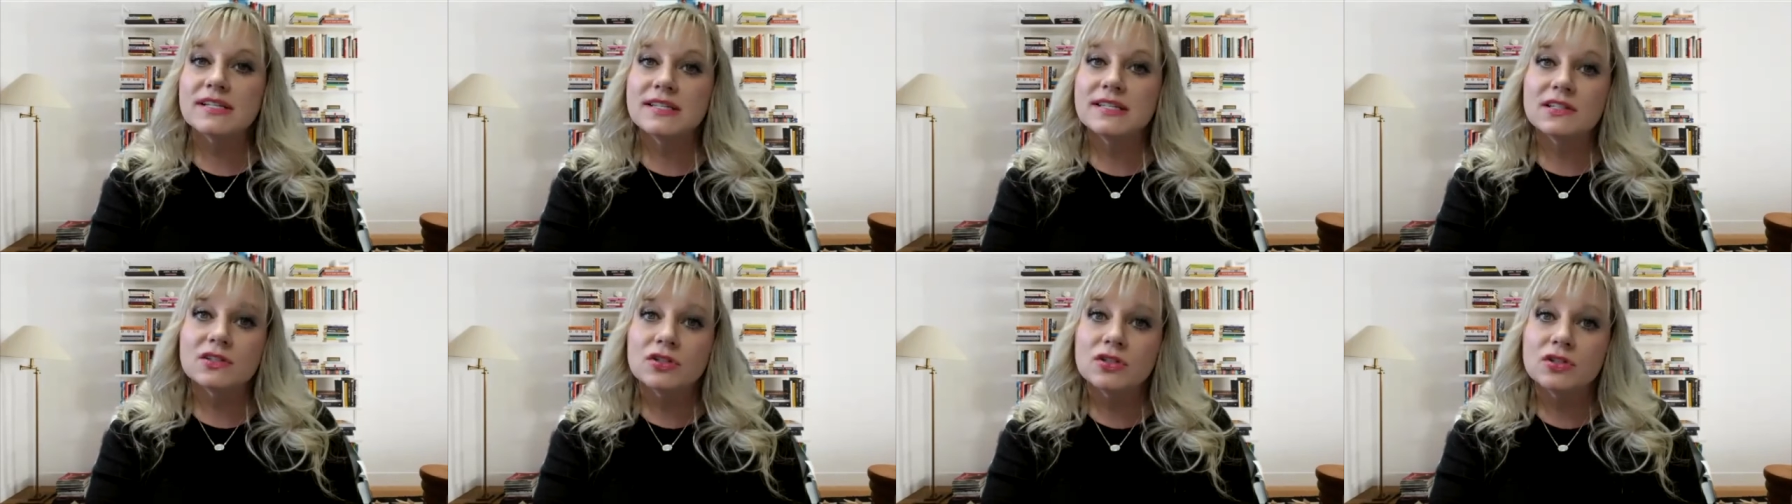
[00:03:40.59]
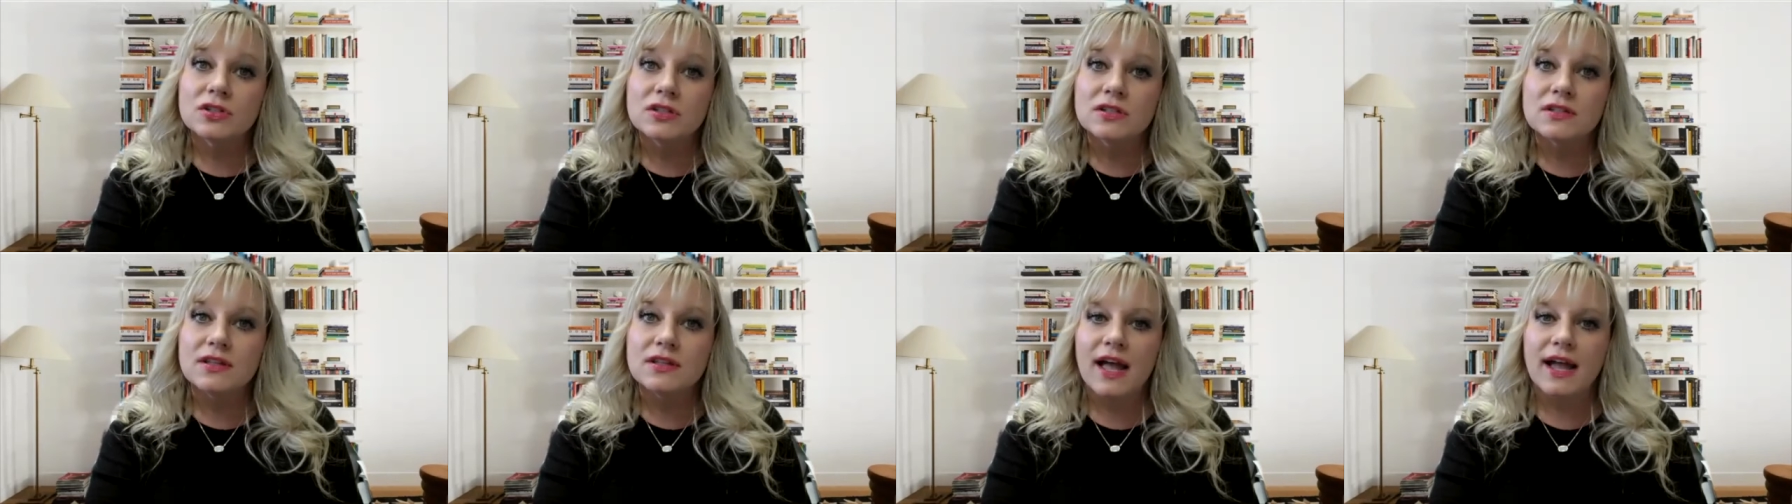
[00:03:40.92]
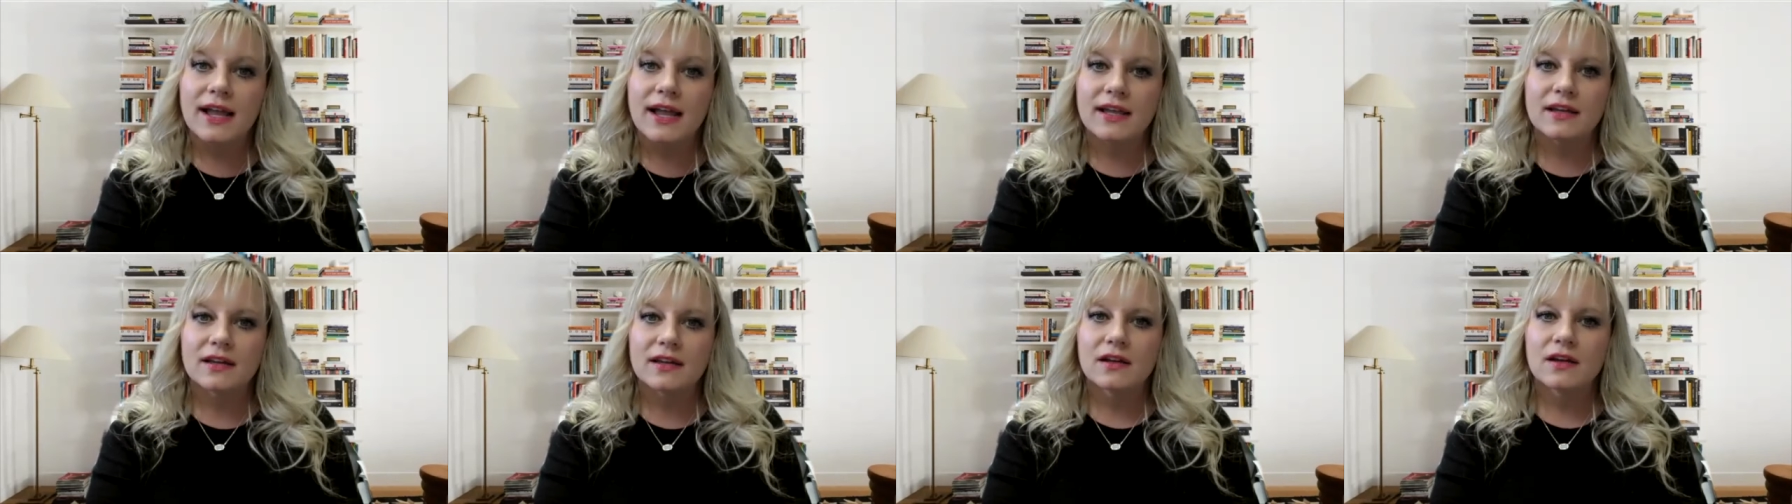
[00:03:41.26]
it look like?
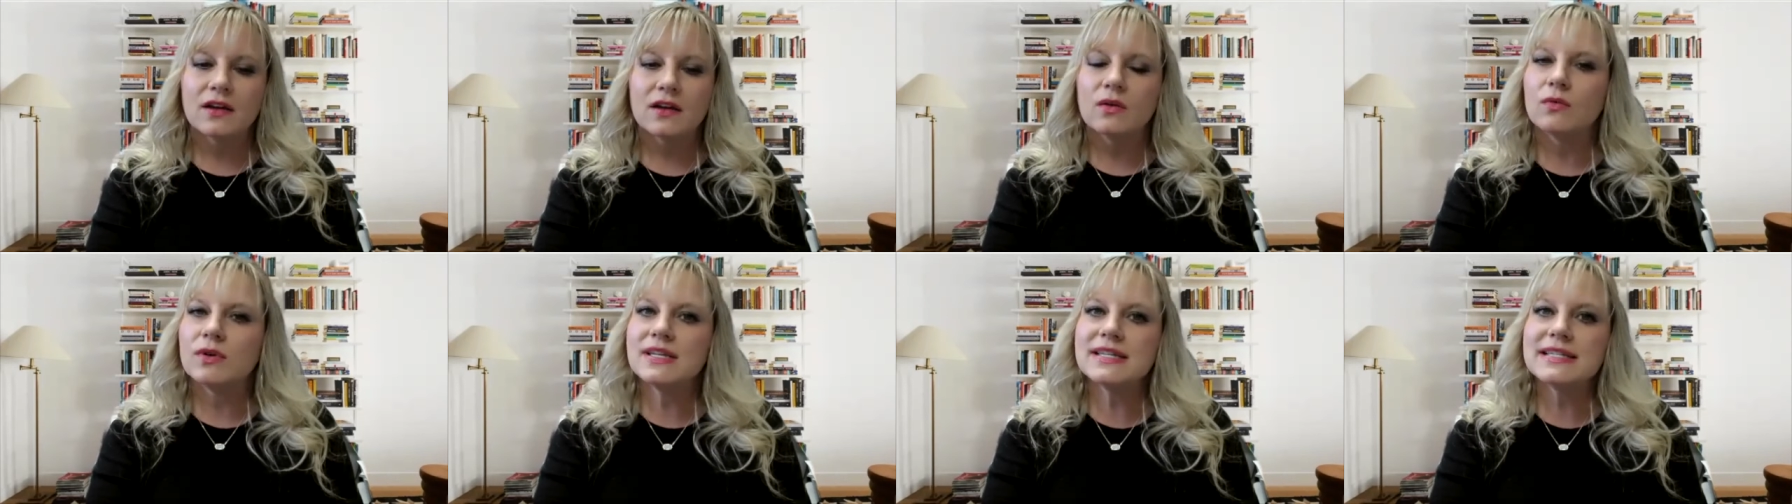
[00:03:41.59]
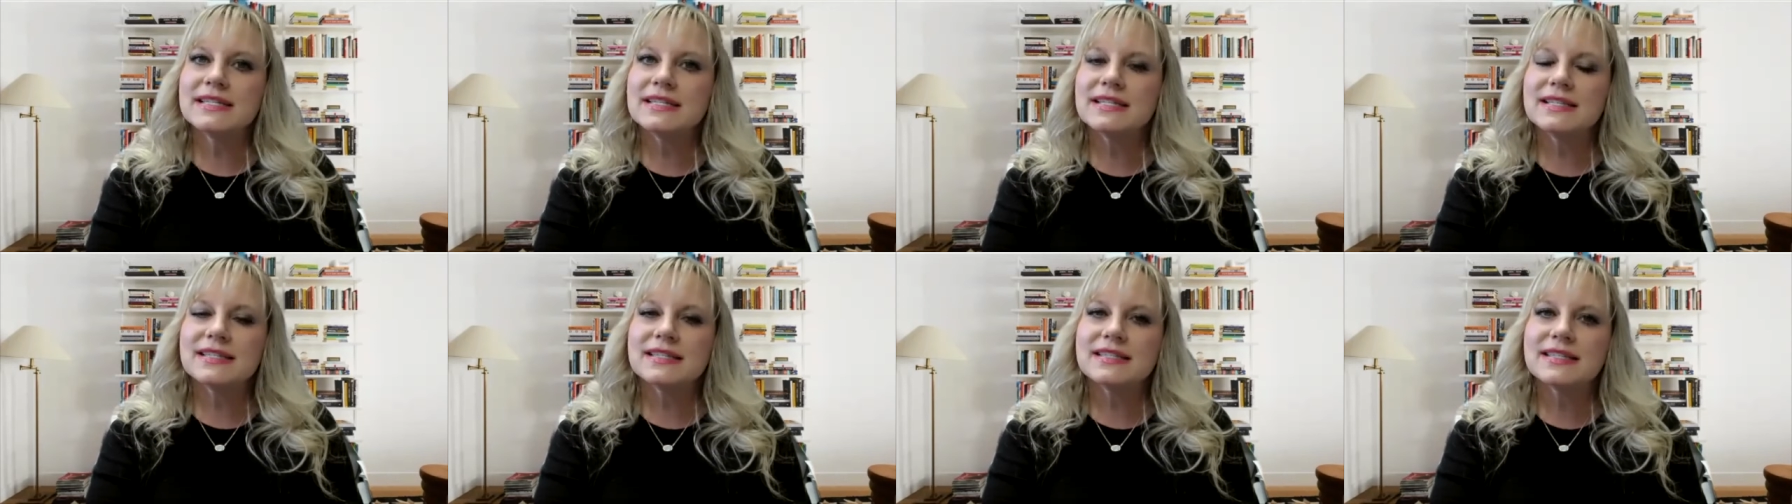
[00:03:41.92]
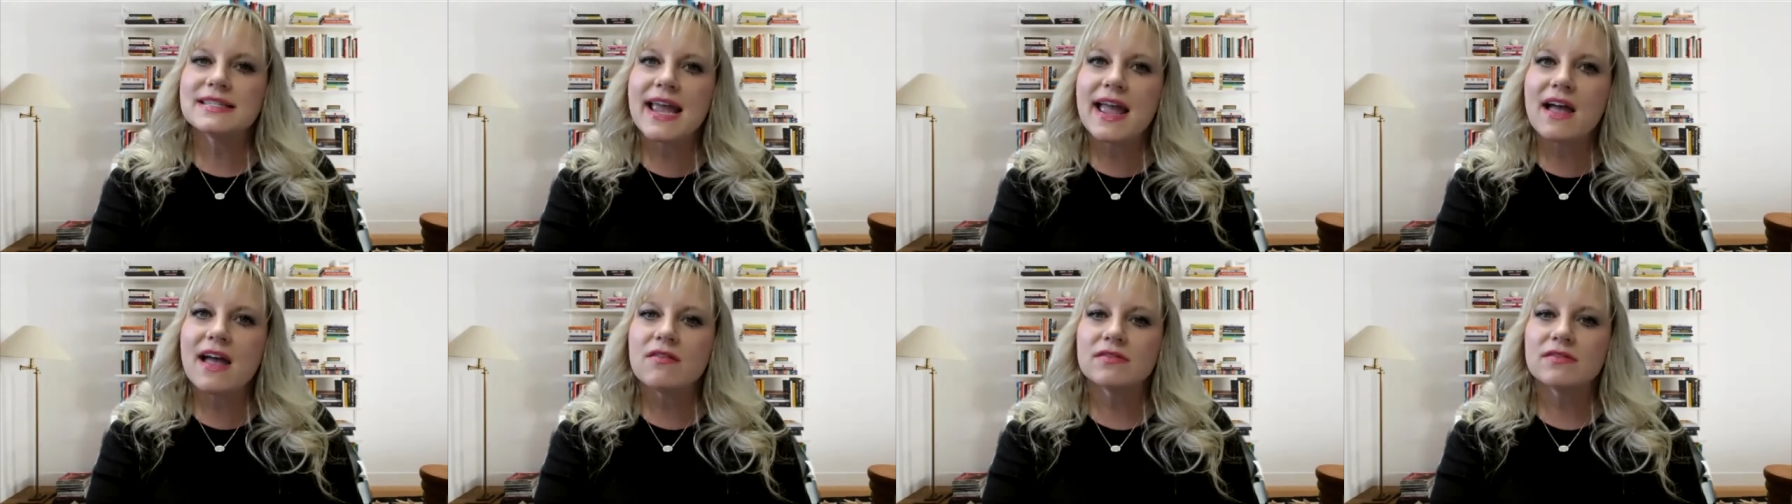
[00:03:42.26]
What does it
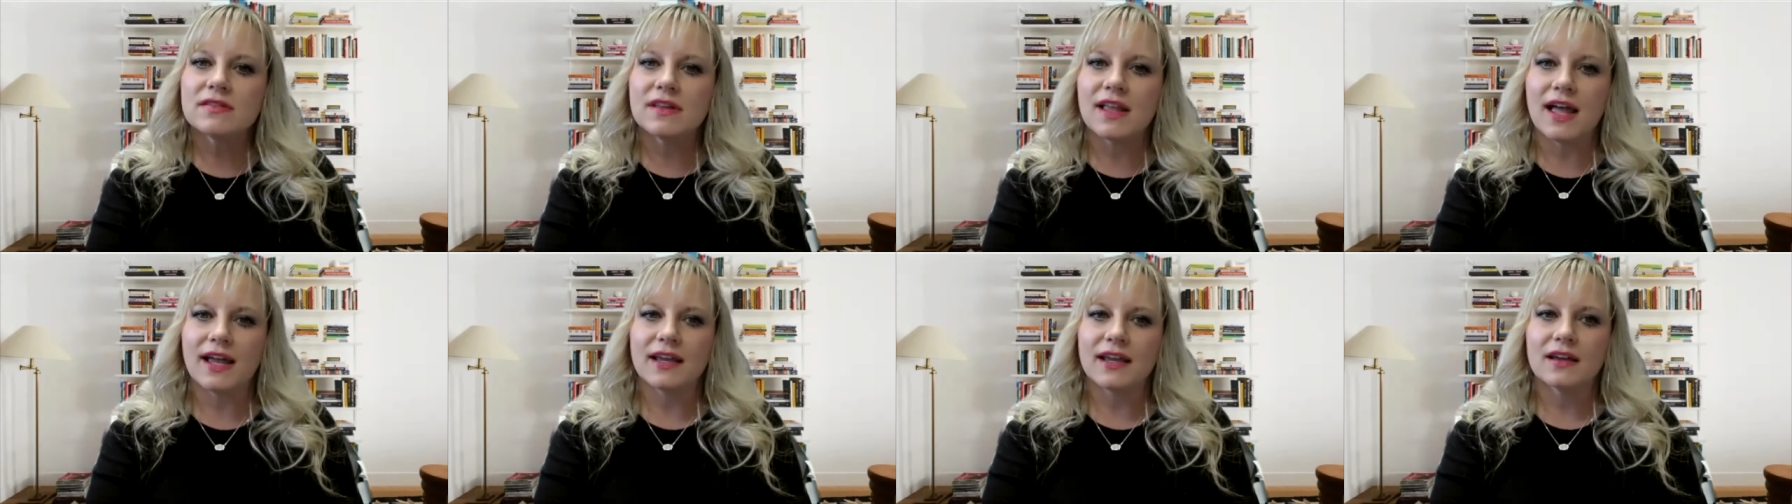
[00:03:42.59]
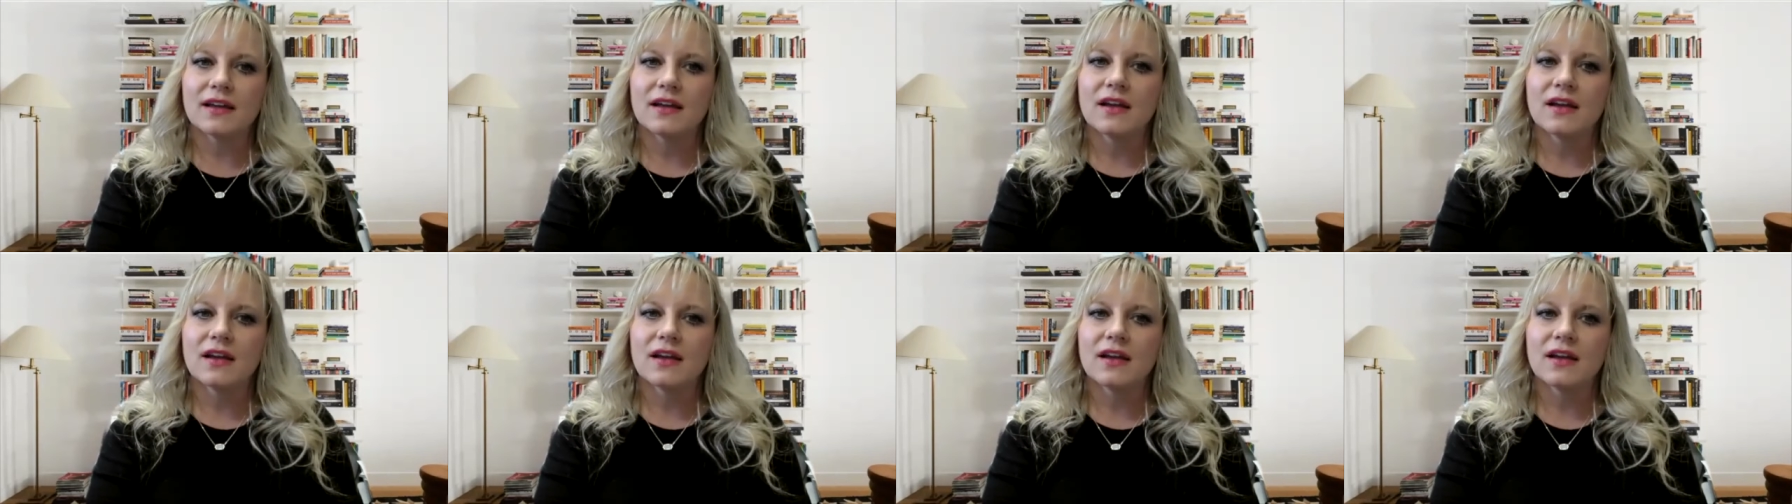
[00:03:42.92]
sound like?